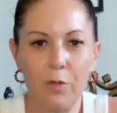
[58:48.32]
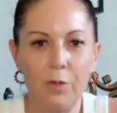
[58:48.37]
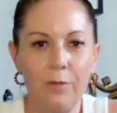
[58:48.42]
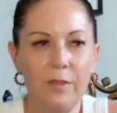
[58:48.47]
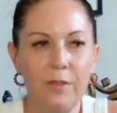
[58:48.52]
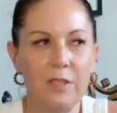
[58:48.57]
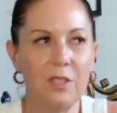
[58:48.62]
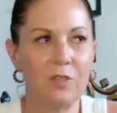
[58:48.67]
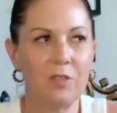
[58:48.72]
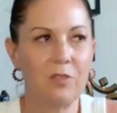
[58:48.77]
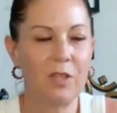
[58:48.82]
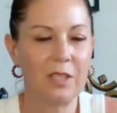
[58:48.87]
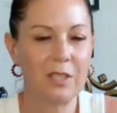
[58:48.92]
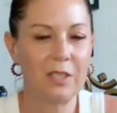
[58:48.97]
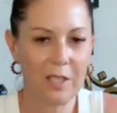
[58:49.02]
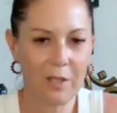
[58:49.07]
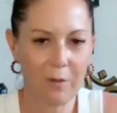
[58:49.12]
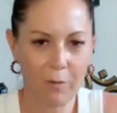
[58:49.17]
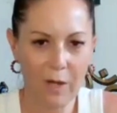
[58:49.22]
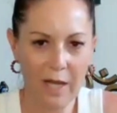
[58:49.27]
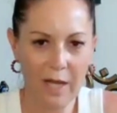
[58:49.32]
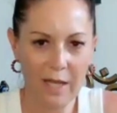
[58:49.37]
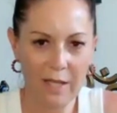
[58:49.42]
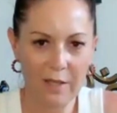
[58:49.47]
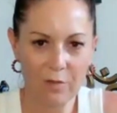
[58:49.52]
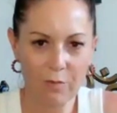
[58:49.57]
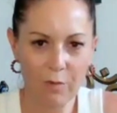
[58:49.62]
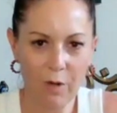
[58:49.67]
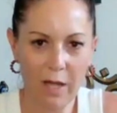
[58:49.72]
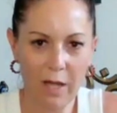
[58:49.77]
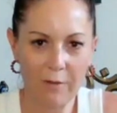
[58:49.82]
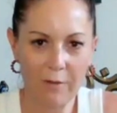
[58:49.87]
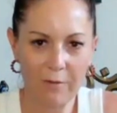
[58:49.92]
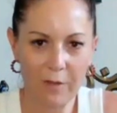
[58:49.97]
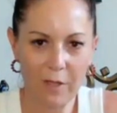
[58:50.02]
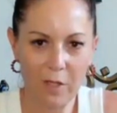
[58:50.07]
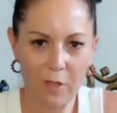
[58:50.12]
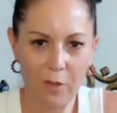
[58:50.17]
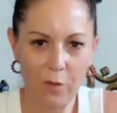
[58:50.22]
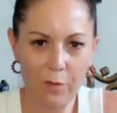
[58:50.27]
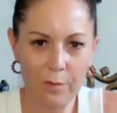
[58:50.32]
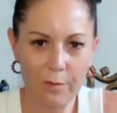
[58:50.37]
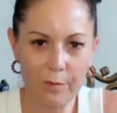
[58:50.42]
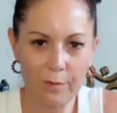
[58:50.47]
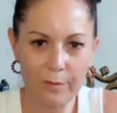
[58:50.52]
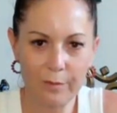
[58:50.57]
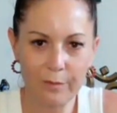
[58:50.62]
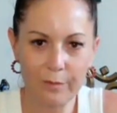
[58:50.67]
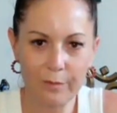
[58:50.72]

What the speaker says: Move and stretch in a way that's right for you.